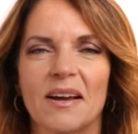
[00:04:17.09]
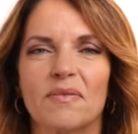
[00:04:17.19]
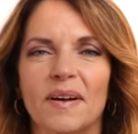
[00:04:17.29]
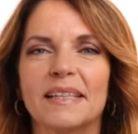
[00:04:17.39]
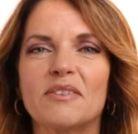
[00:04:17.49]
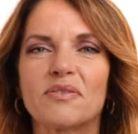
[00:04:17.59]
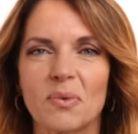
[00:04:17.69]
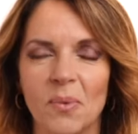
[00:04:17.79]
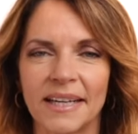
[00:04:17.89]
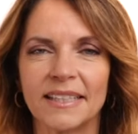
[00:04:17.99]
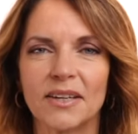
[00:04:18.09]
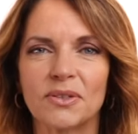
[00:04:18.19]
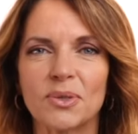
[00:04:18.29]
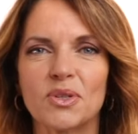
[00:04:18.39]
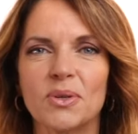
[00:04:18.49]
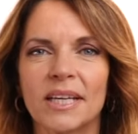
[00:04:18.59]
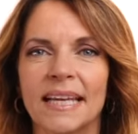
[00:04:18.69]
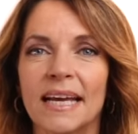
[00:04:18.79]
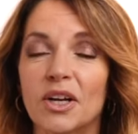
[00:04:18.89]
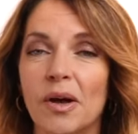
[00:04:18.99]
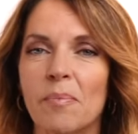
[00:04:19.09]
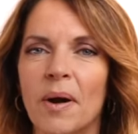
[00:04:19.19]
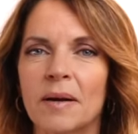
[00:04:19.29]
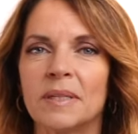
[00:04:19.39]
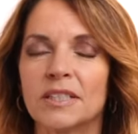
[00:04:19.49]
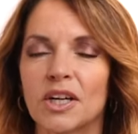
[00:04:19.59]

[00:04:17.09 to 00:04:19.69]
Finally, for wine lovers, you can add a compartment